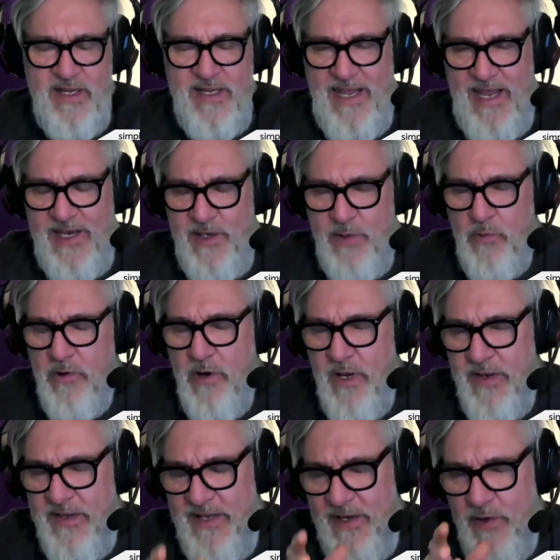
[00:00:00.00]
And you were
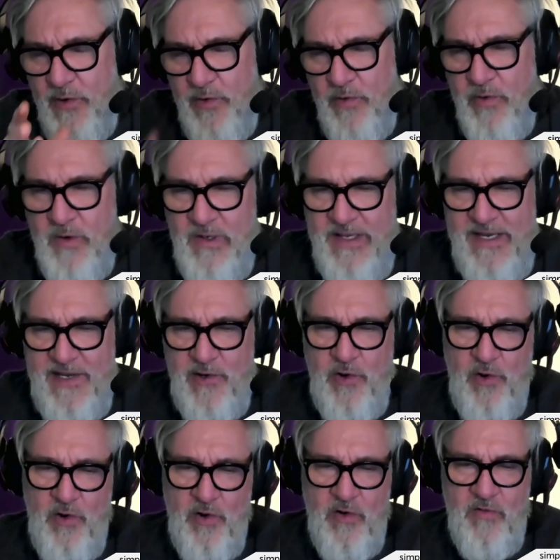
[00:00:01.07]
on the early
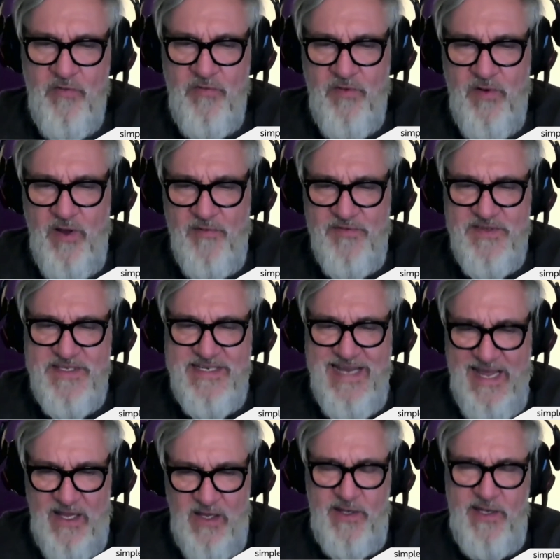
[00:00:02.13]
curve of
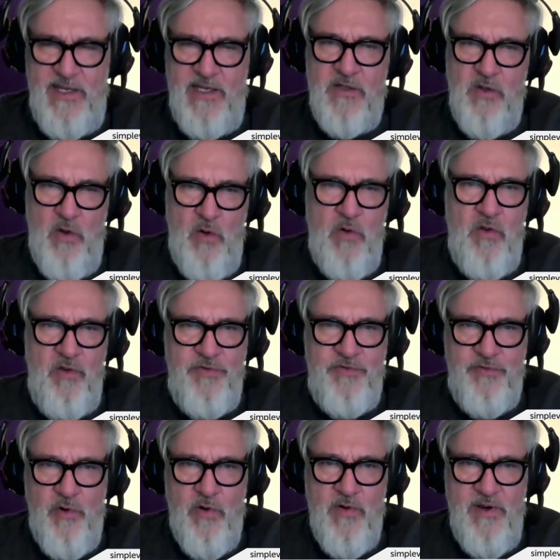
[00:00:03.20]
telling local
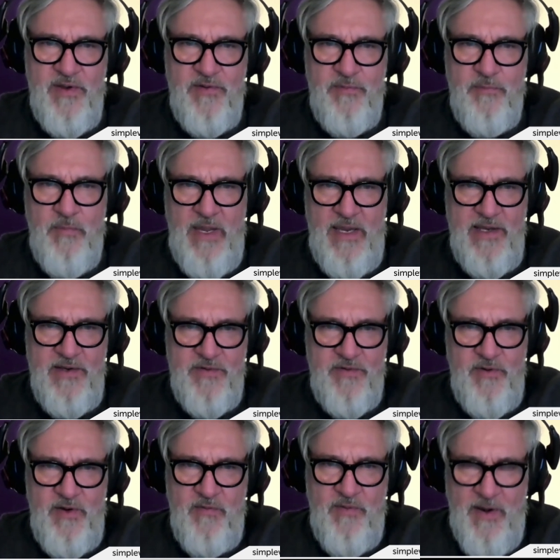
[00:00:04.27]
stories. Uh,
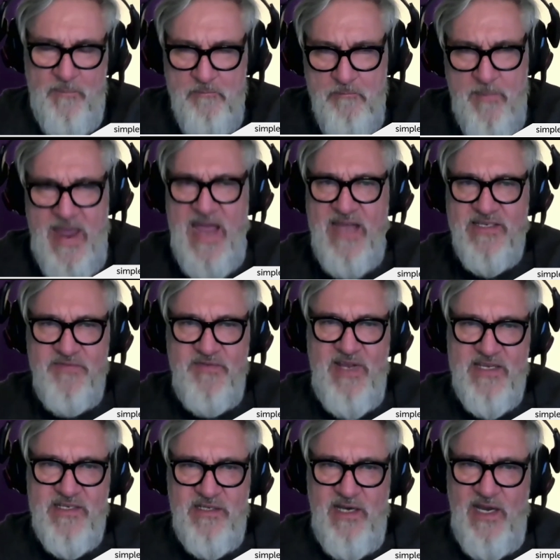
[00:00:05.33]
you've got massive
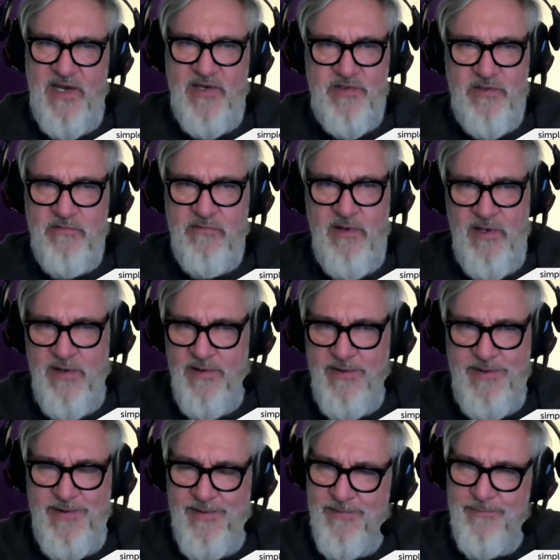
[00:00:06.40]
destination,
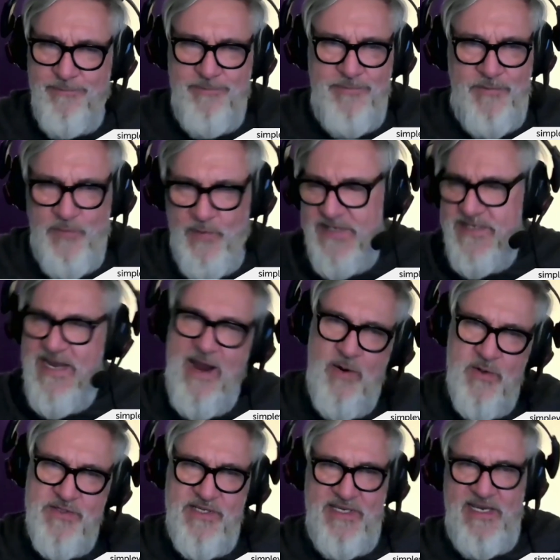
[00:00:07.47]
you know, twin
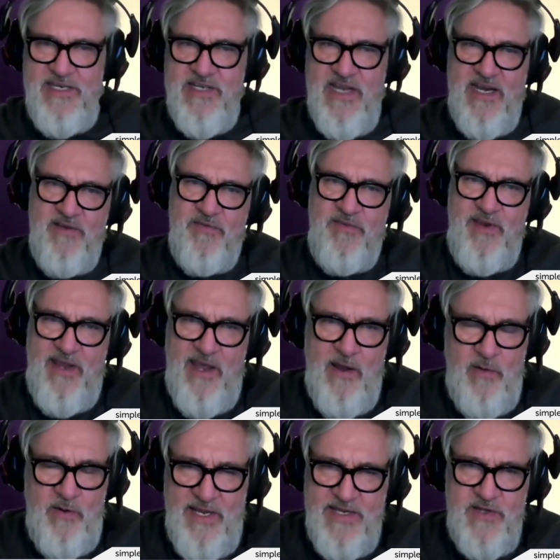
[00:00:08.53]
towers at each end of
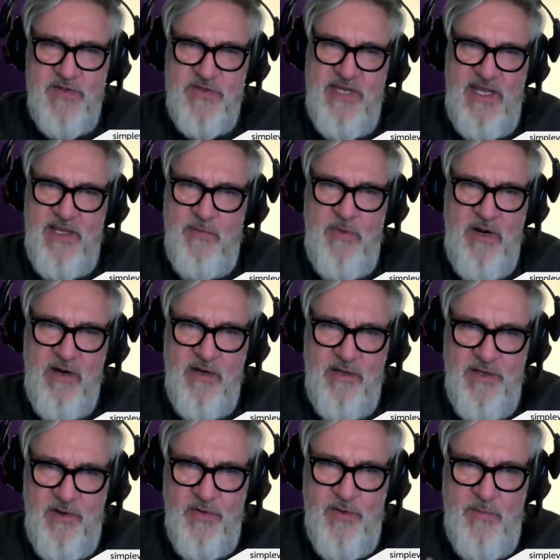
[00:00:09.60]
town. Like you say, the Ameri-
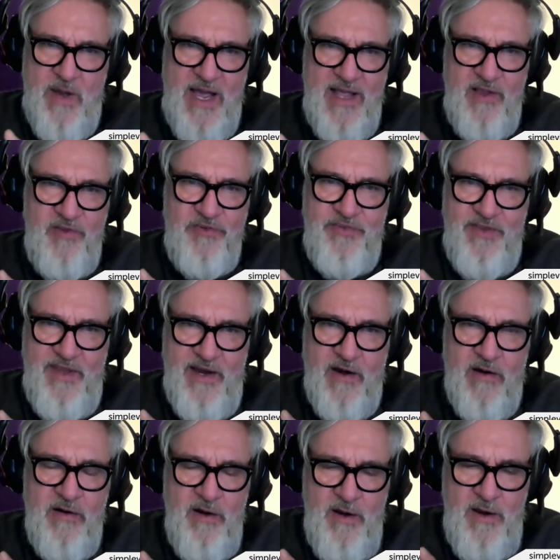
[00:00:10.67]
you know, the miles there,